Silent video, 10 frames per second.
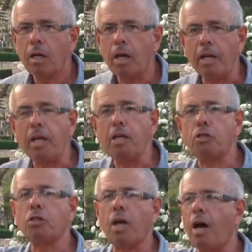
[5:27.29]
And
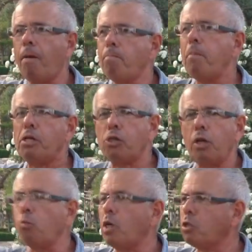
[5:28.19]
his
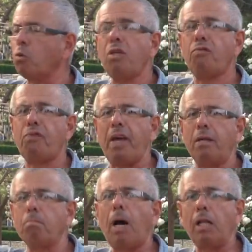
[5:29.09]
mission was to
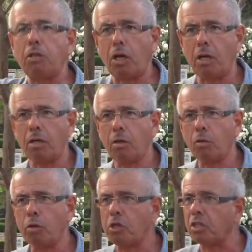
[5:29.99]
defend Malta,
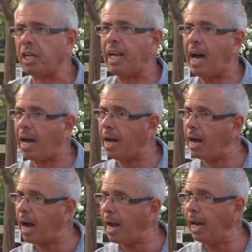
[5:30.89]
which is an
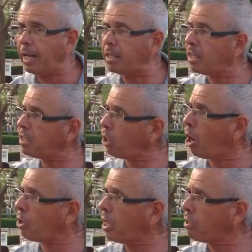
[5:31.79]
island, a
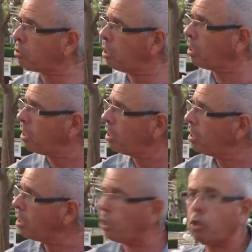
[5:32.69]
target
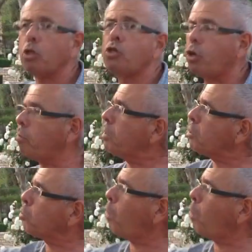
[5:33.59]
that the Germans